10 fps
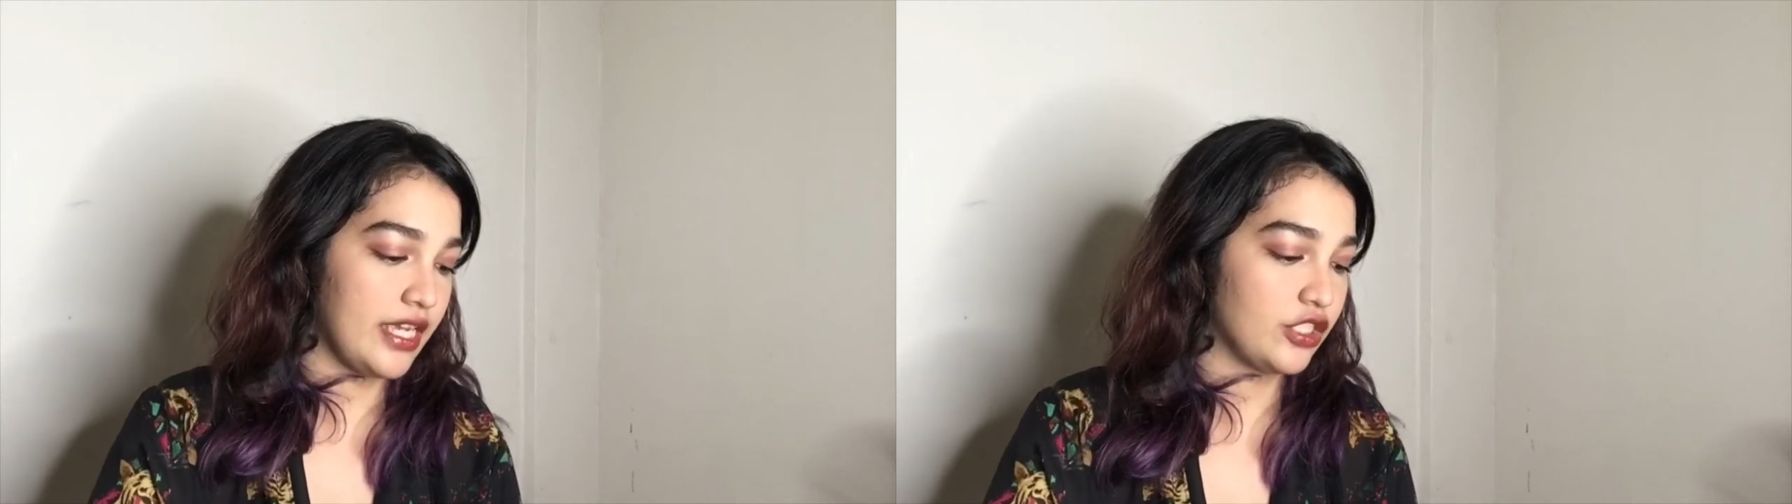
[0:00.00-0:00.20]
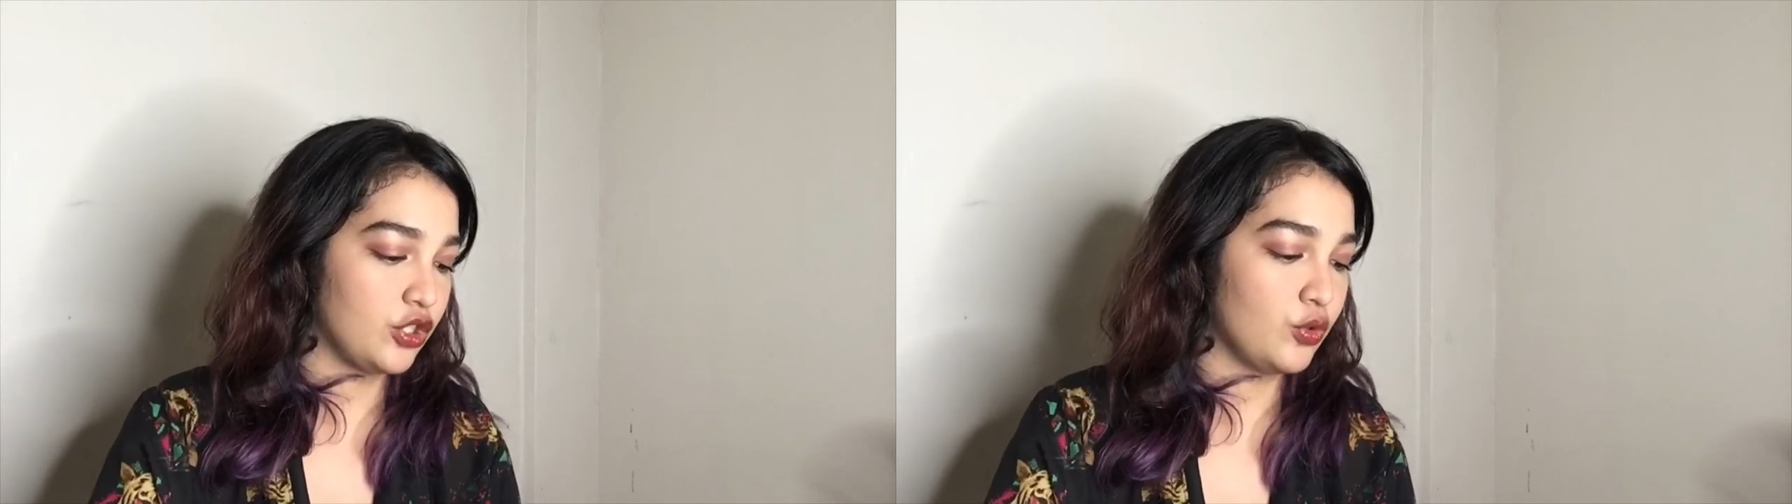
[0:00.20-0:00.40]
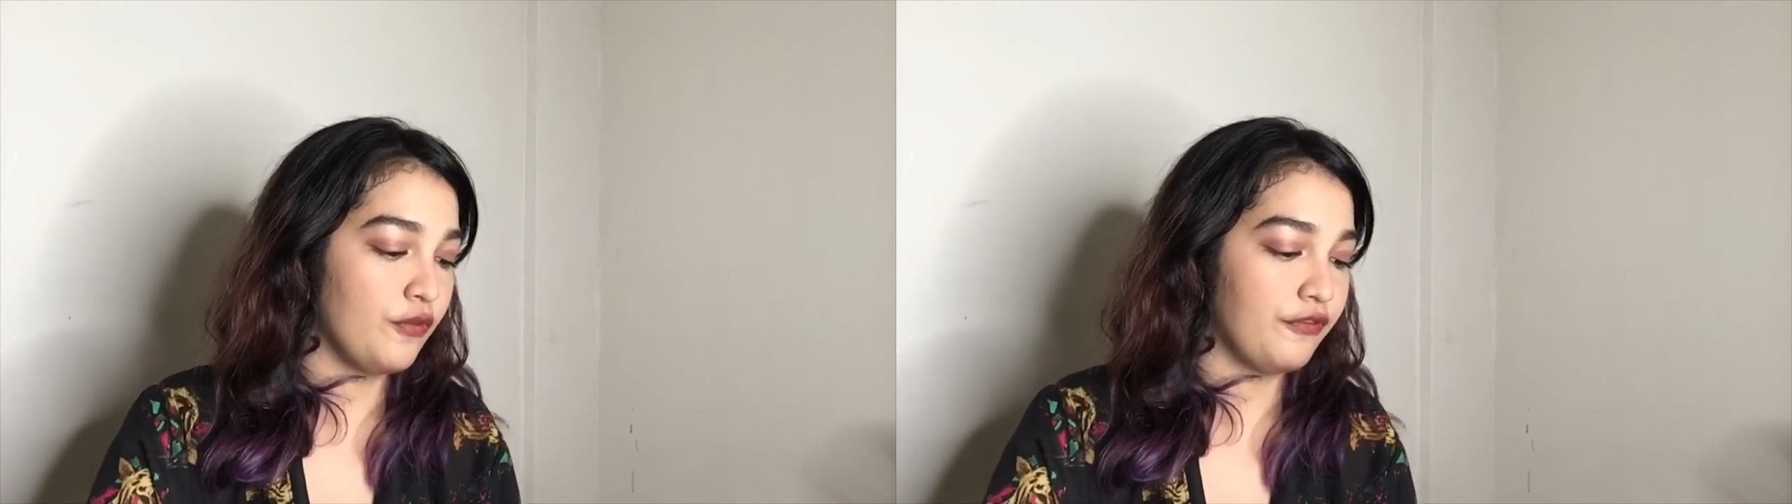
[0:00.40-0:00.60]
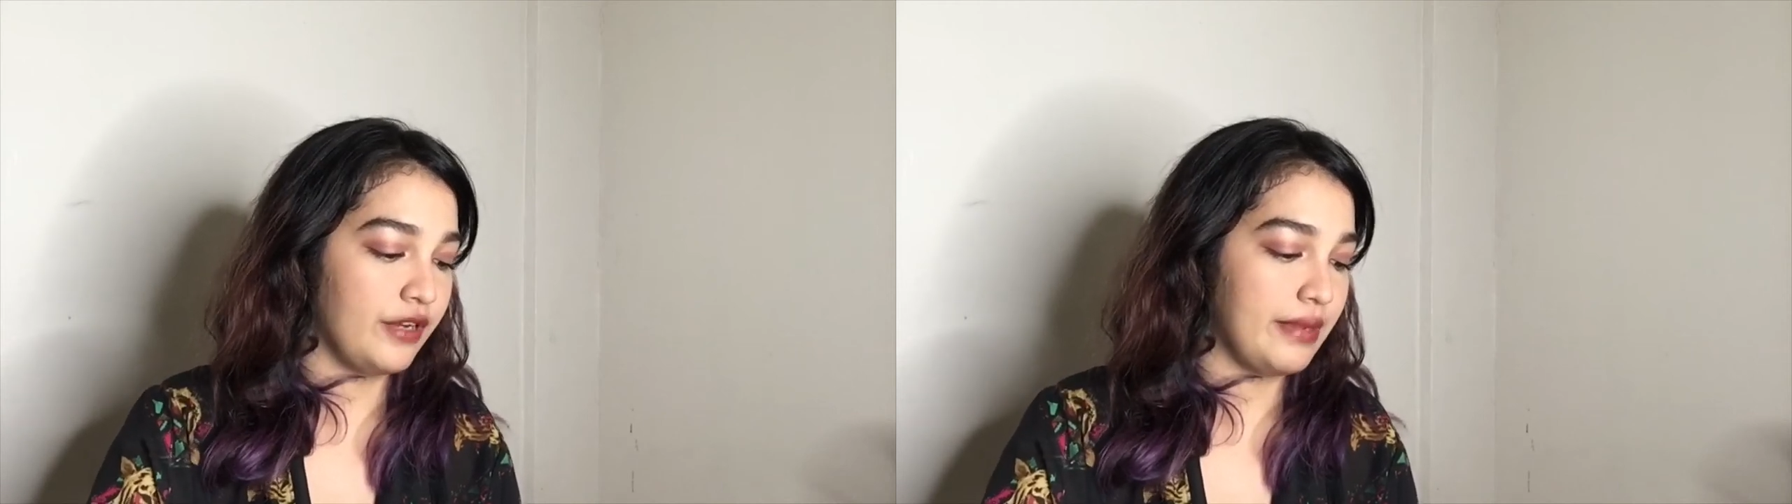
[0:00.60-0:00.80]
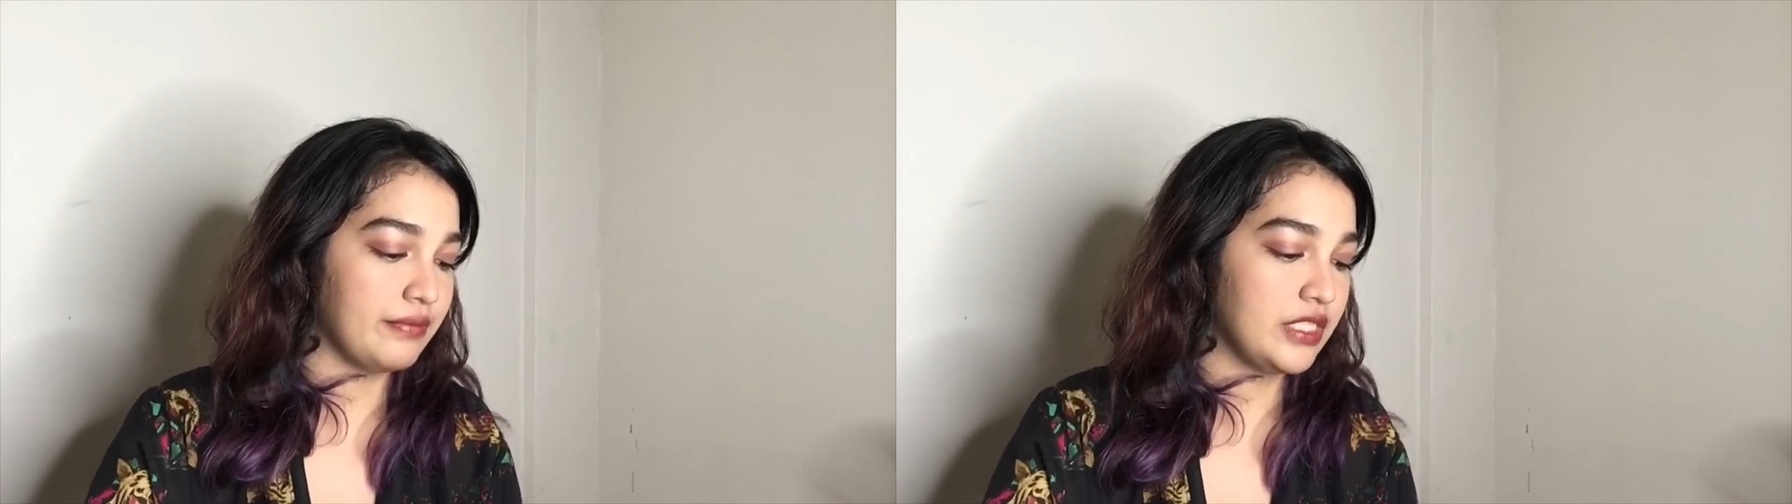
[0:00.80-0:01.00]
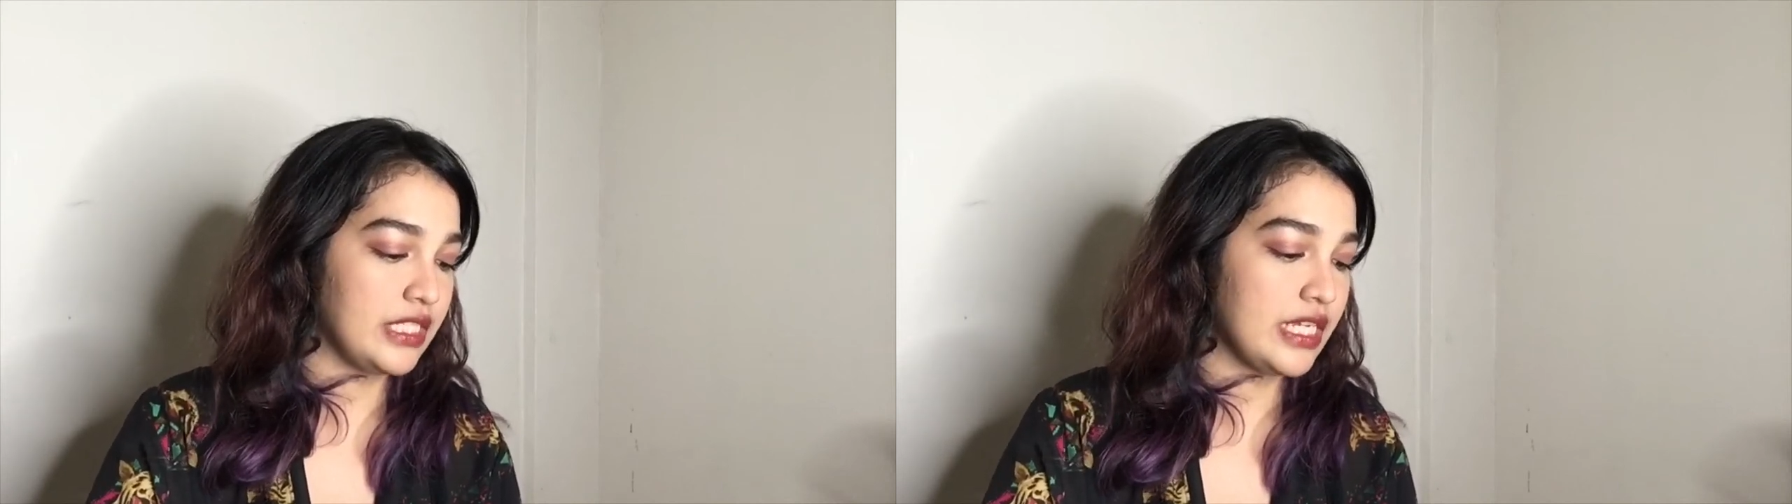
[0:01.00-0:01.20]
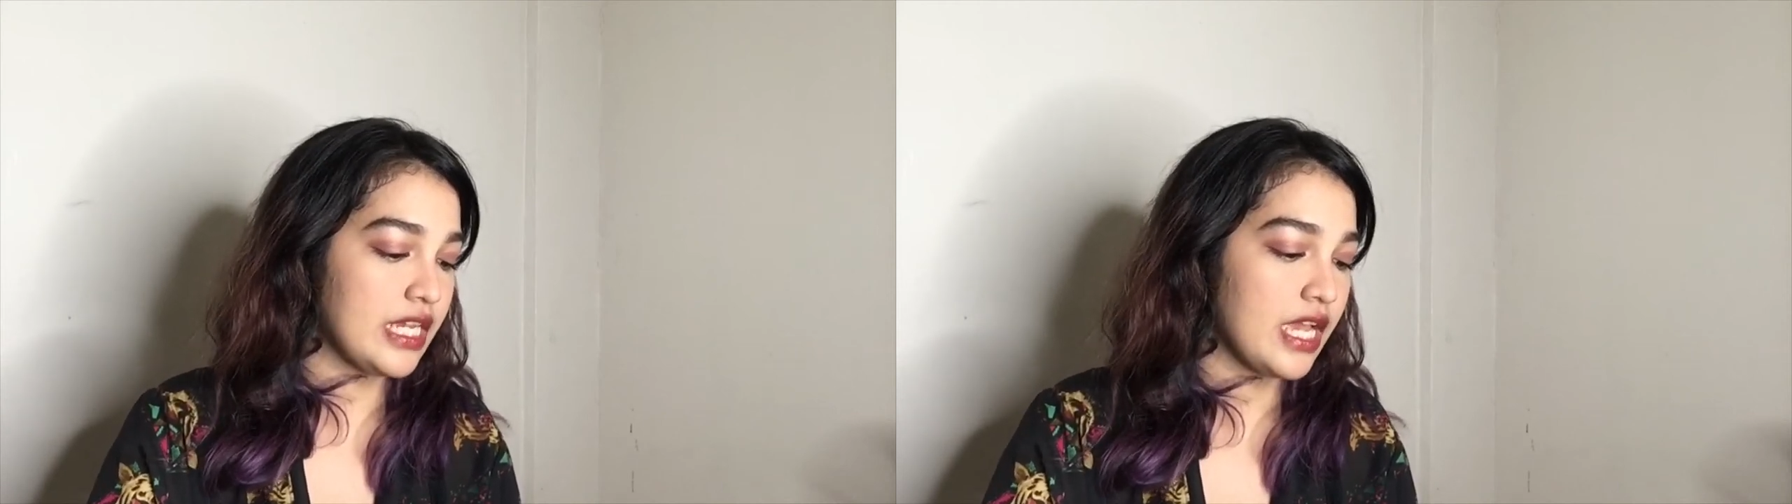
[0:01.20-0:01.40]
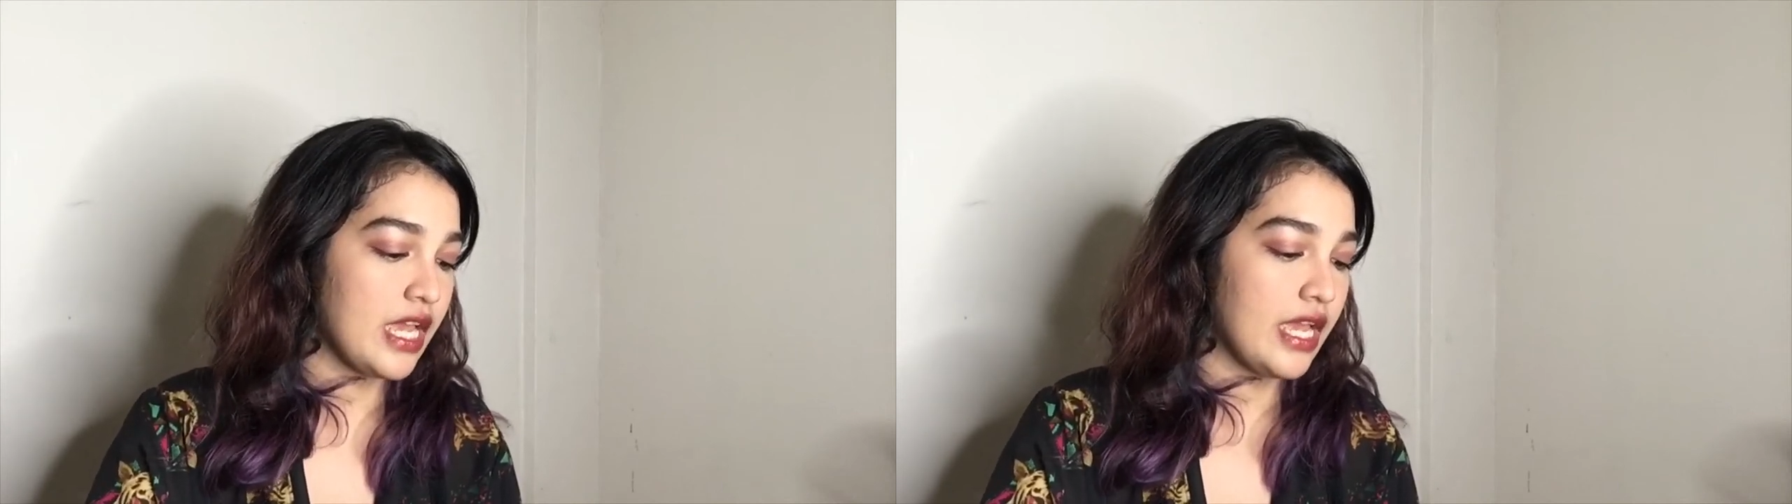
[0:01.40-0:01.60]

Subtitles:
it's too flimsy,